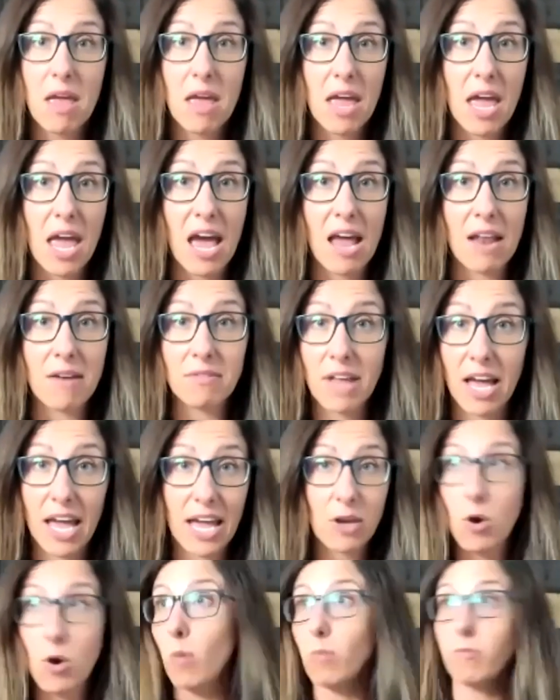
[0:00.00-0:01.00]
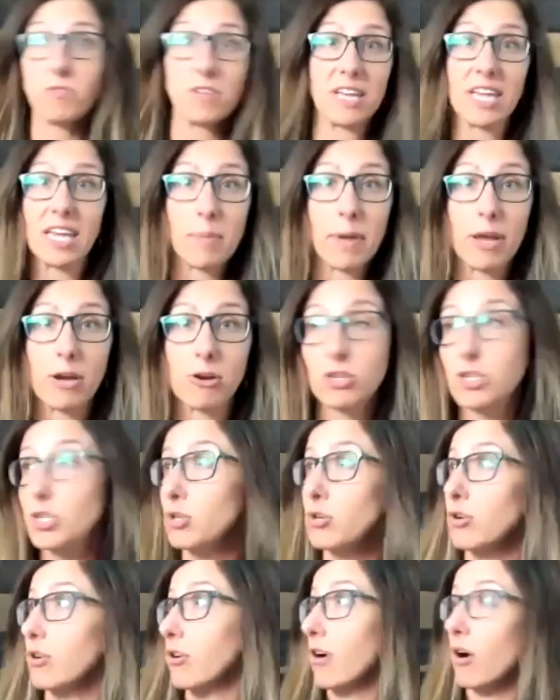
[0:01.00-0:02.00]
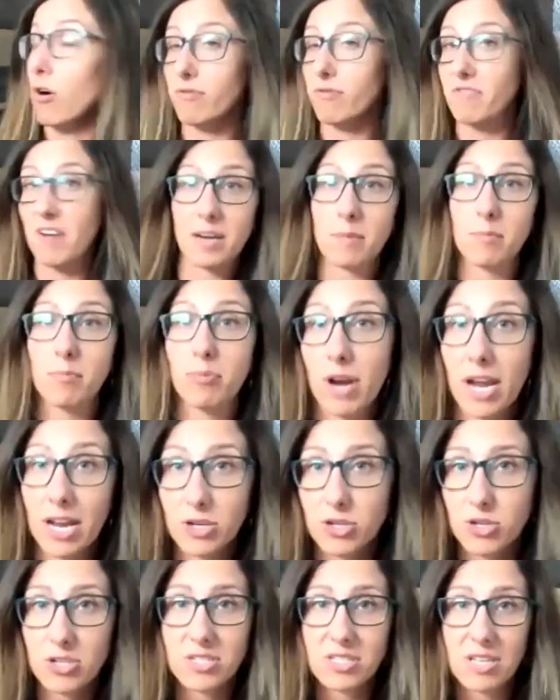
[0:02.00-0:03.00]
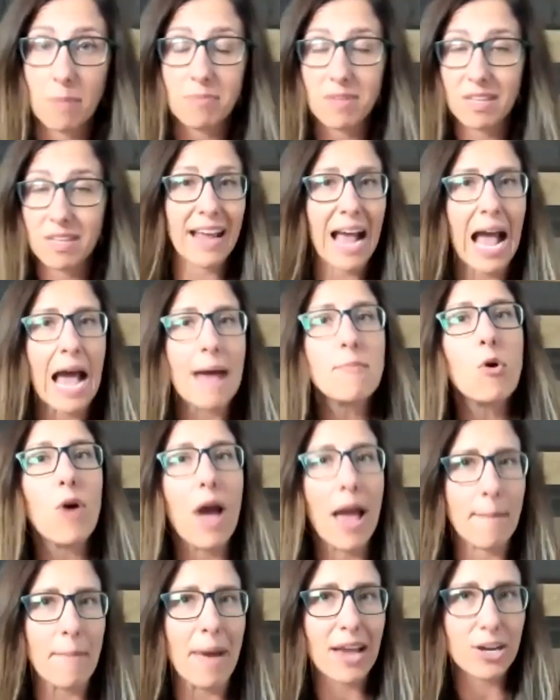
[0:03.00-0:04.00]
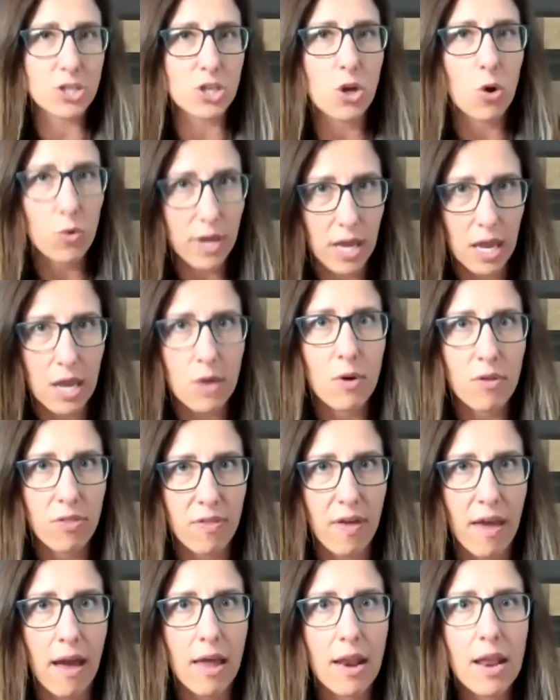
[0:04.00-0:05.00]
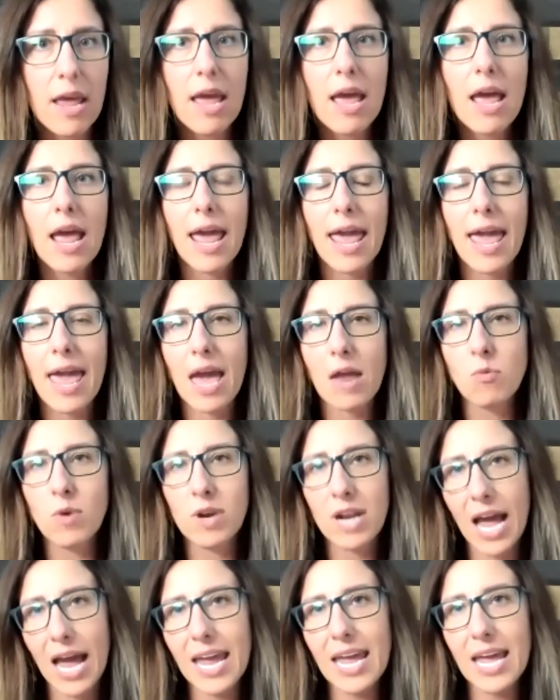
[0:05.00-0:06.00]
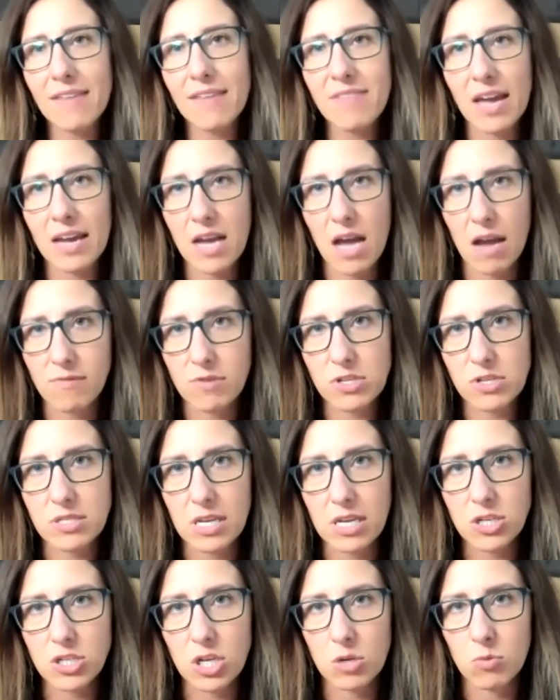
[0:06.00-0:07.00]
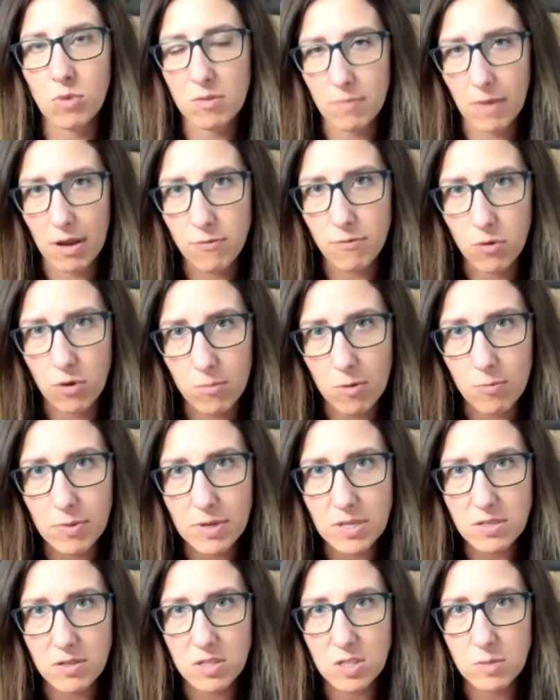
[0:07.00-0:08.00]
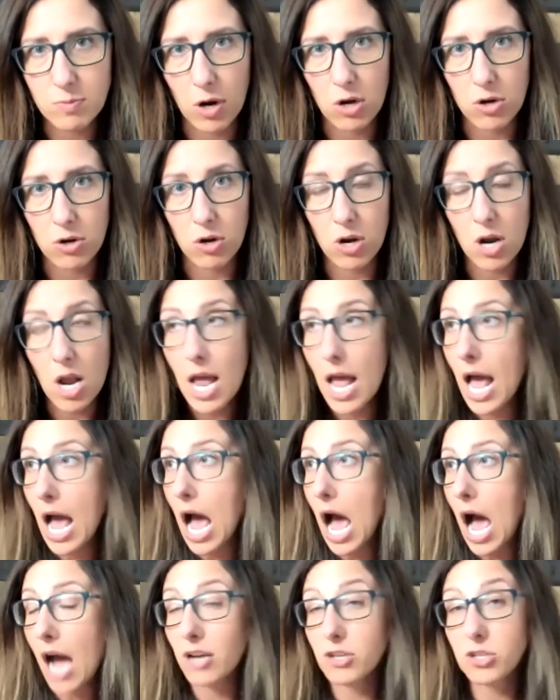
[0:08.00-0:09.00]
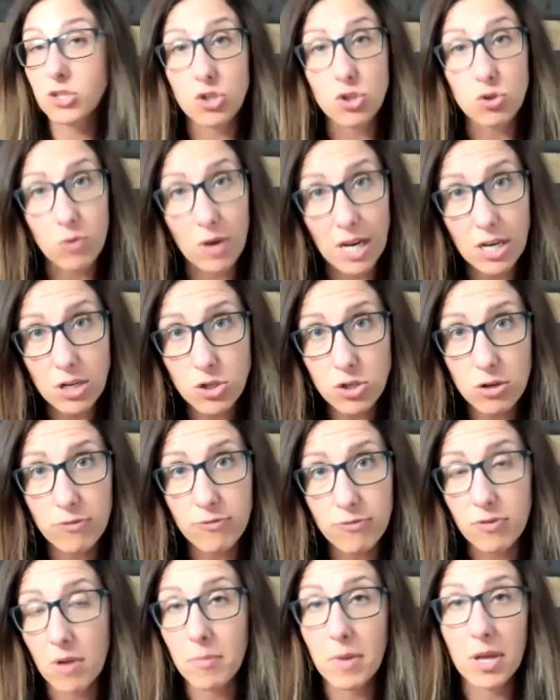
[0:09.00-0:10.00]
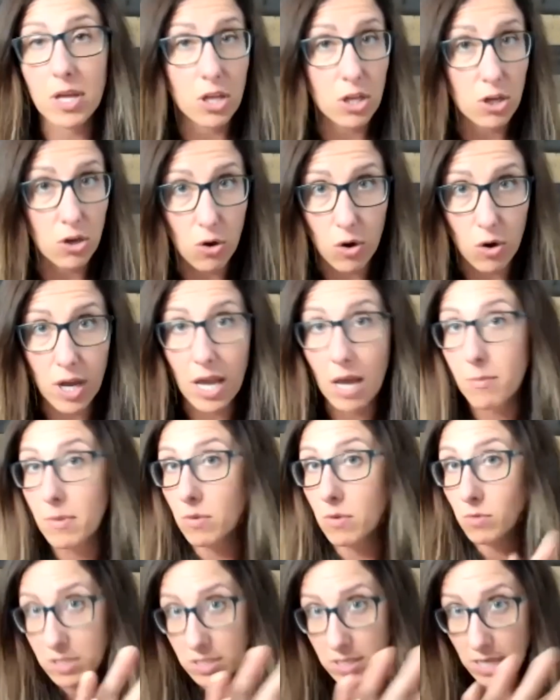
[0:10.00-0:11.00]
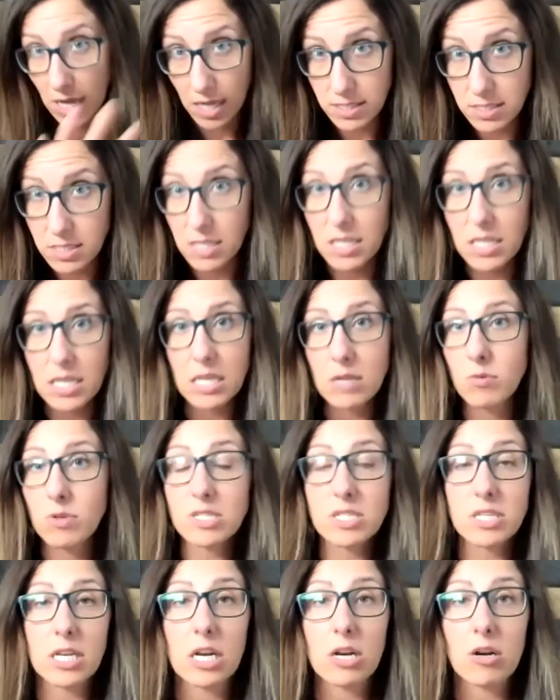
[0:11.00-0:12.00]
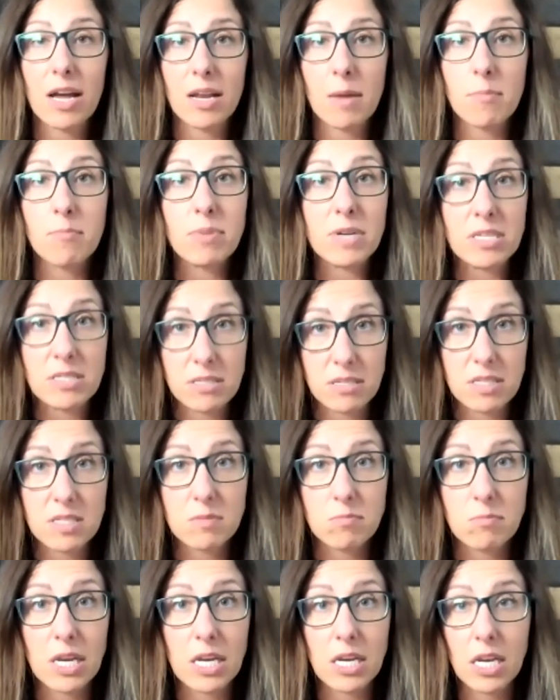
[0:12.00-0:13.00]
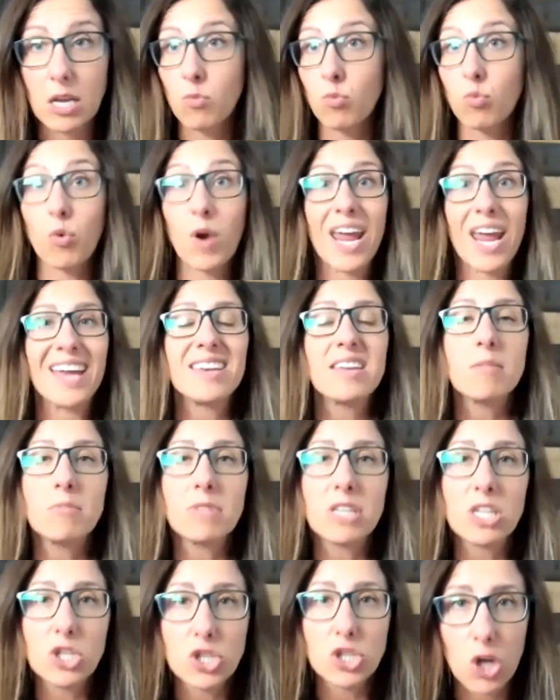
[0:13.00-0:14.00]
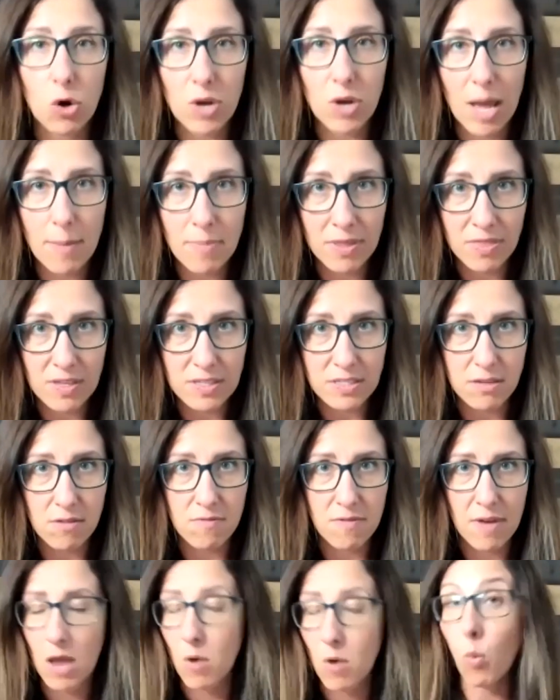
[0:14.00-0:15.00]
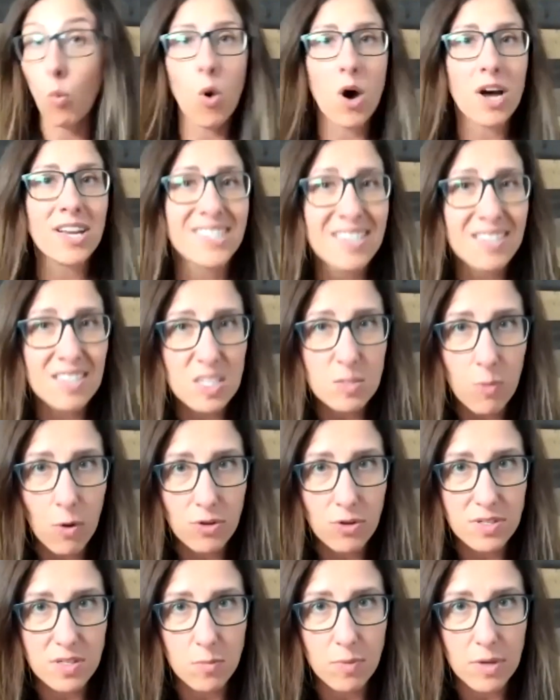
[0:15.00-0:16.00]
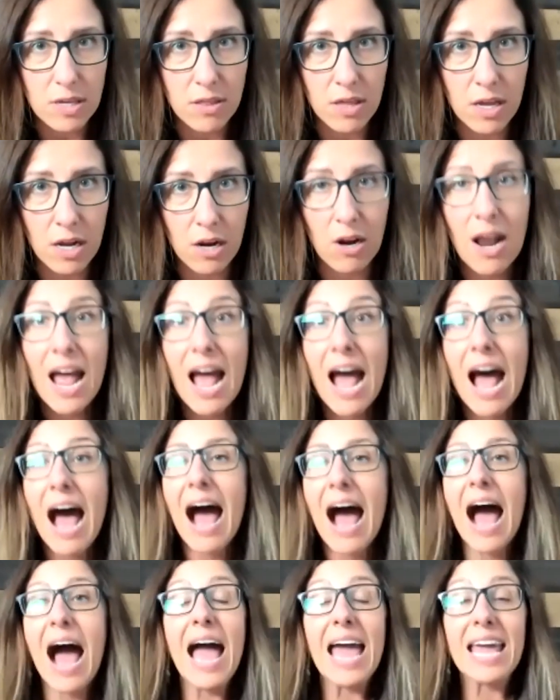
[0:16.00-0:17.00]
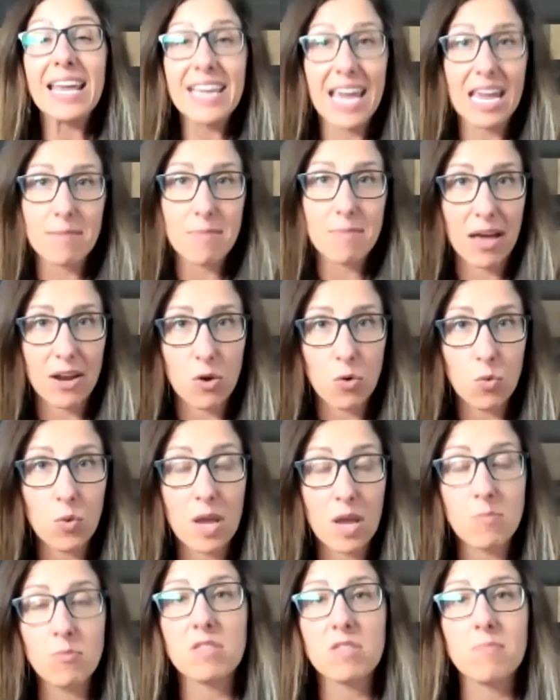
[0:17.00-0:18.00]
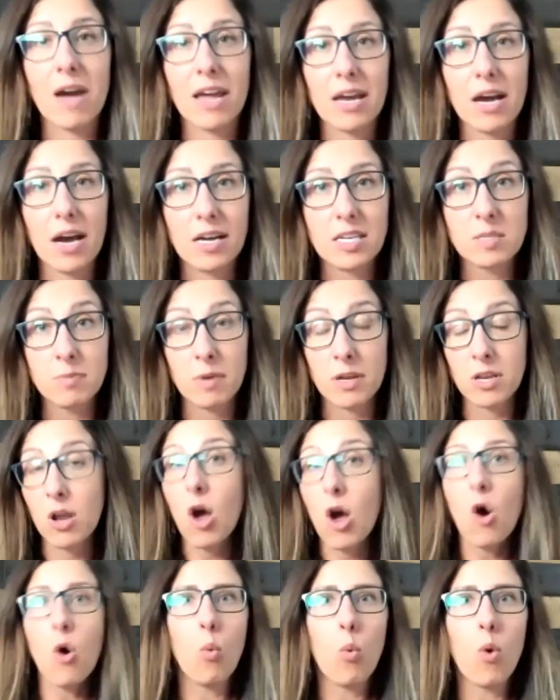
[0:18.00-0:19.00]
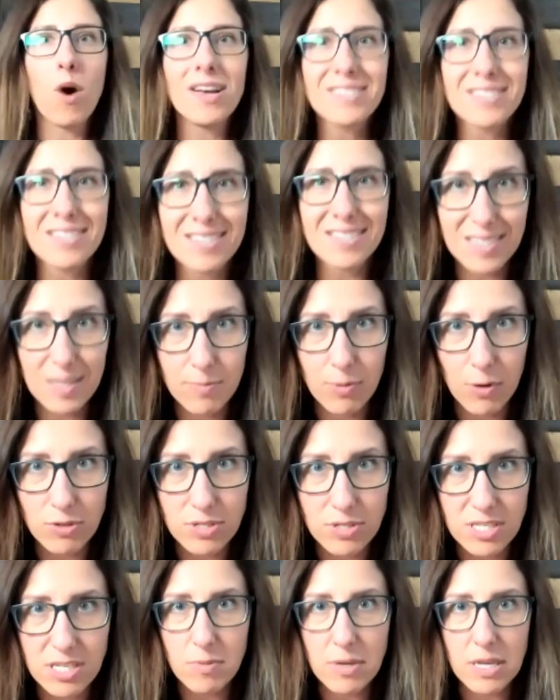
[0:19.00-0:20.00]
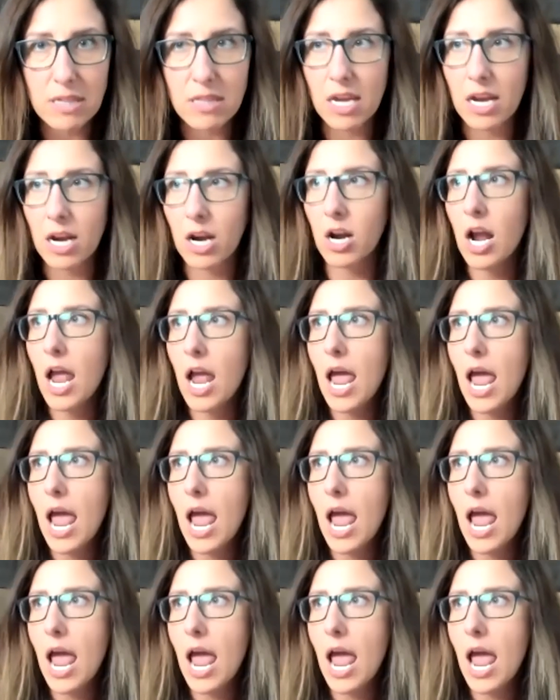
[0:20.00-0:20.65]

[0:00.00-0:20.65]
And like, hopefully get a parachute or find a branch or something. Like, I'm actually okay with that. And when I had that conversation with my former business partner, a stranger from Illinois, I'm in Wisconsin, he was here on a business meeting, randomly showed up at this event, wasn't supposed to be there. I came on a whim with my husband, wasn't supposed to be there.